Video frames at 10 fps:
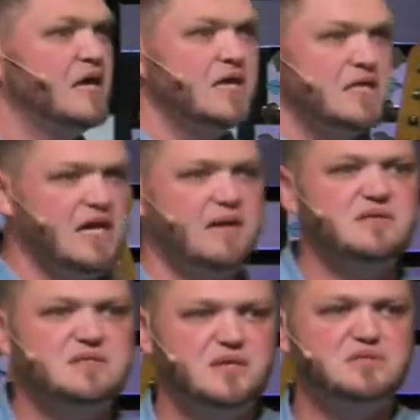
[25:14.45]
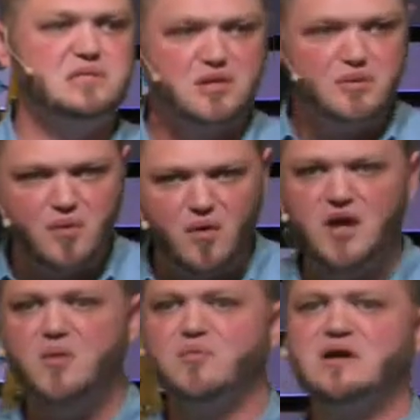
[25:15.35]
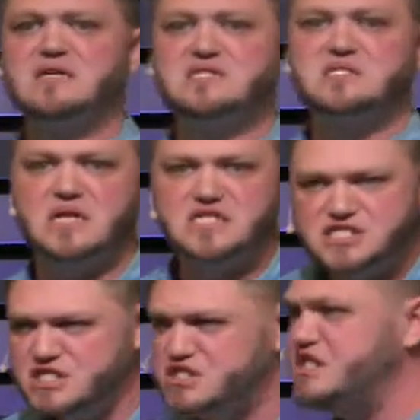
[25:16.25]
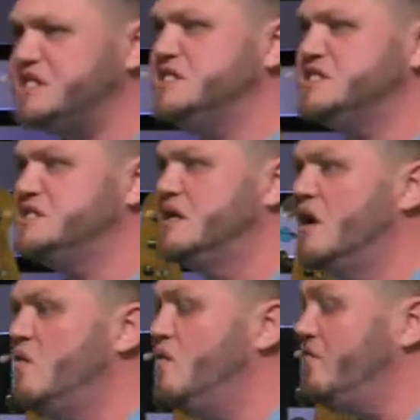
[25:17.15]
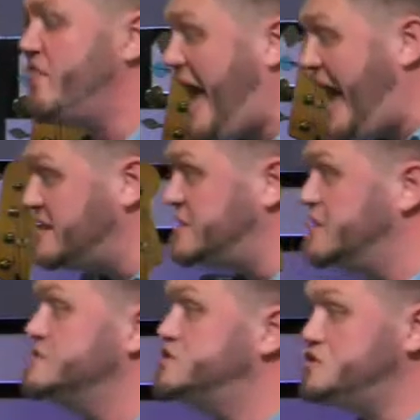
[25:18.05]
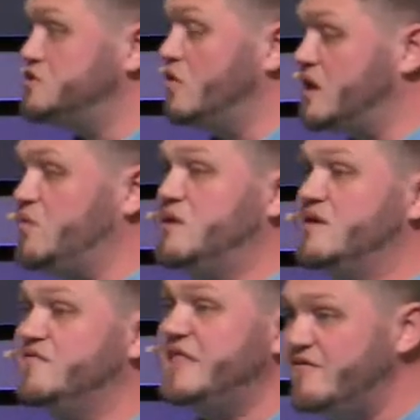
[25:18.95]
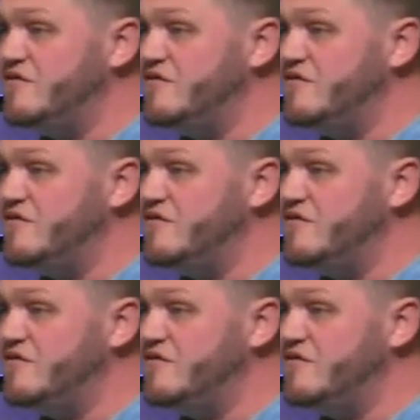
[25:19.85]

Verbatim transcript: Yep, there's a little boy who brings his lunch to Jesus. Well, that story would have never